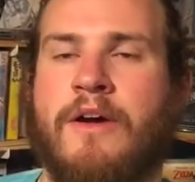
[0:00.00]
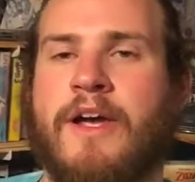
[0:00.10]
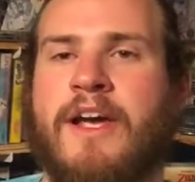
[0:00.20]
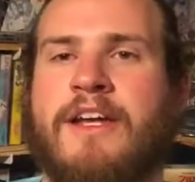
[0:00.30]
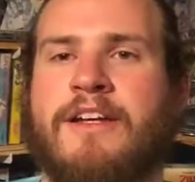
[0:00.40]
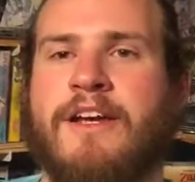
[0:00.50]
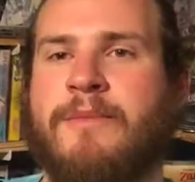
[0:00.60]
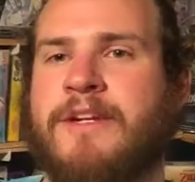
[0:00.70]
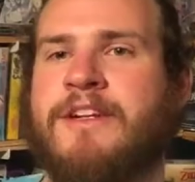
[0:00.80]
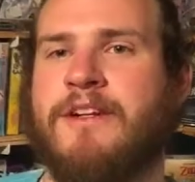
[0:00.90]
Okay,
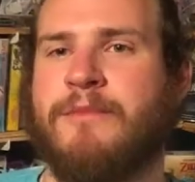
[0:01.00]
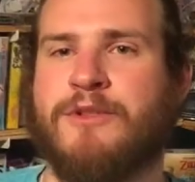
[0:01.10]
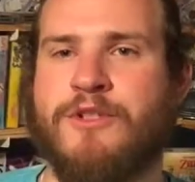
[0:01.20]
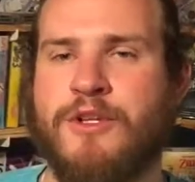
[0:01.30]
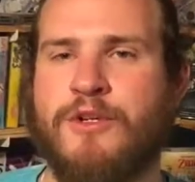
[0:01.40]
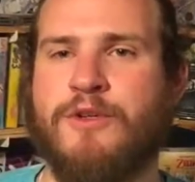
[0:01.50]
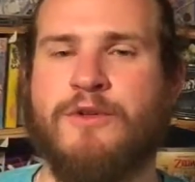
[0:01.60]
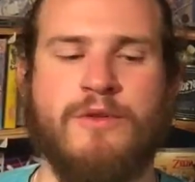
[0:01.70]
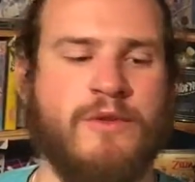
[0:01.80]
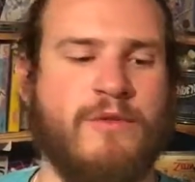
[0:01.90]
coming in at number
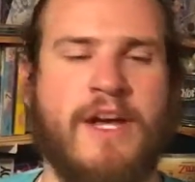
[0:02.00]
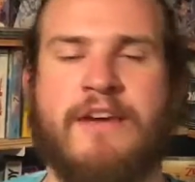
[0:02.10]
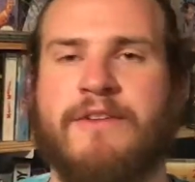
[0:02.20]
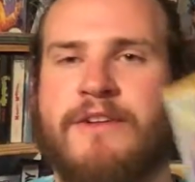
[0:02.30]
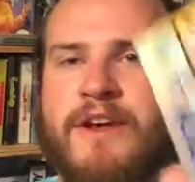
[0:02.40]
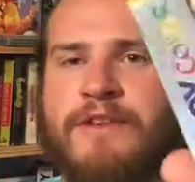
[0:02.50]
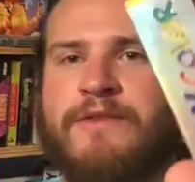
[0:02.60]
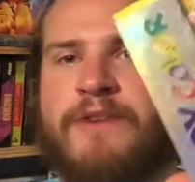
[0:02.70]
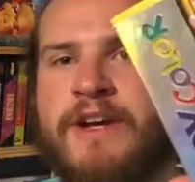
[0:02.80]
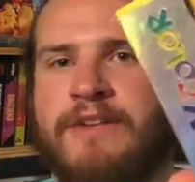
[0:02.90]
2, we have
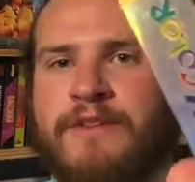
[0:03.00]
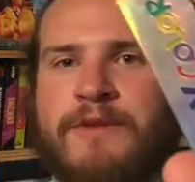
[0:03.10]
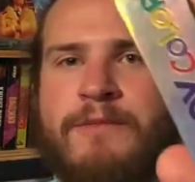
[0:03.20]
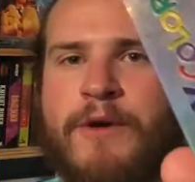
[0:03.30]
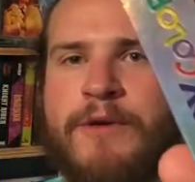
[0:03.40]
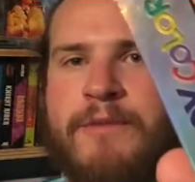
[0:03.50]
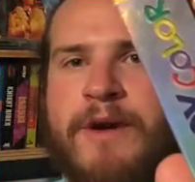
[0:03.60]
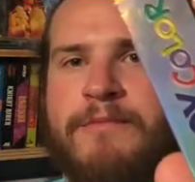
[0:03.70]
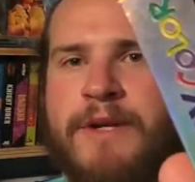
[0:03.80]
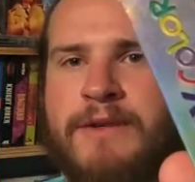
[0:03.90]
another favorite,
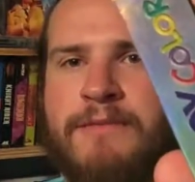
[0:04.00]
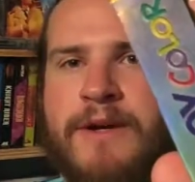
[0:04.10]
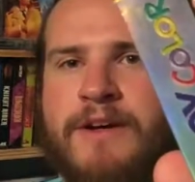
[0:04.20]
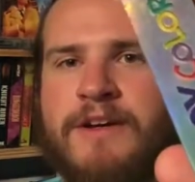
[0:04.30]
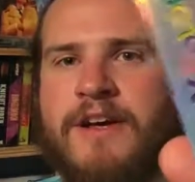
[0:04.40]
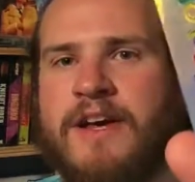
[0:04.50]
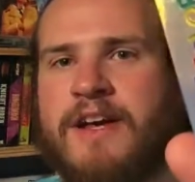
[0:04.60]
Pokemon Pinball.